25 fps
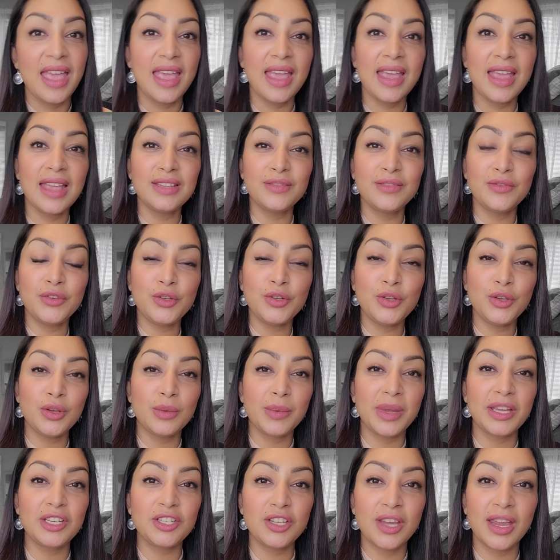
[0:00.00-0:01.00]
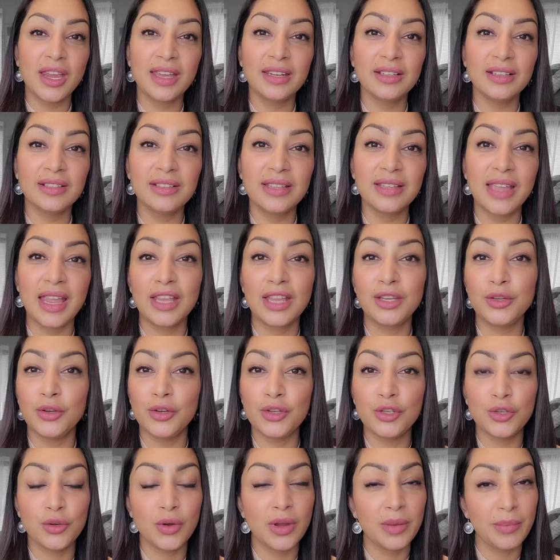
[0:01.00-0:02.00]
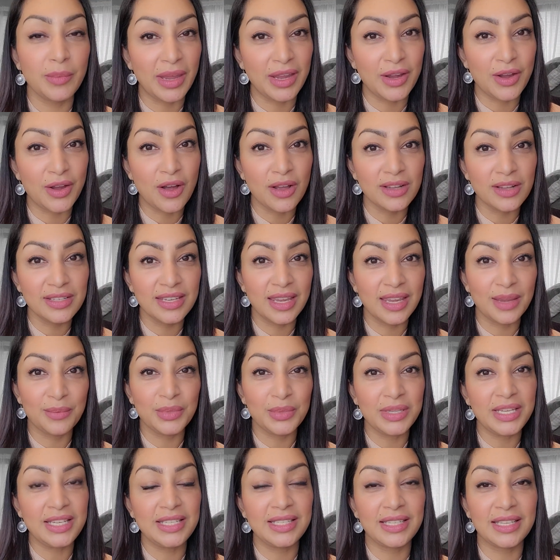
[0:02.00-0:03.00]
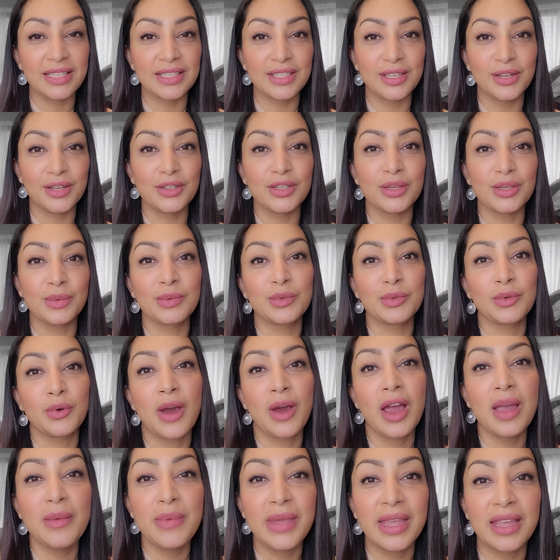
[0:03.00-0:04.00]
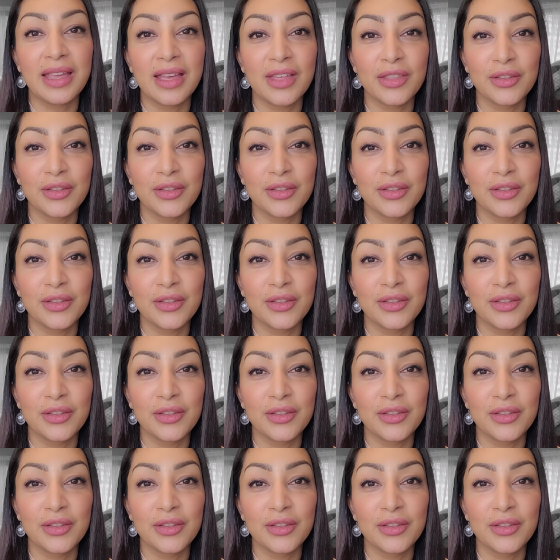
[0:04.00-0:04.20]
And if you're new to my channel and you're enjoying my content, please consider subscribing.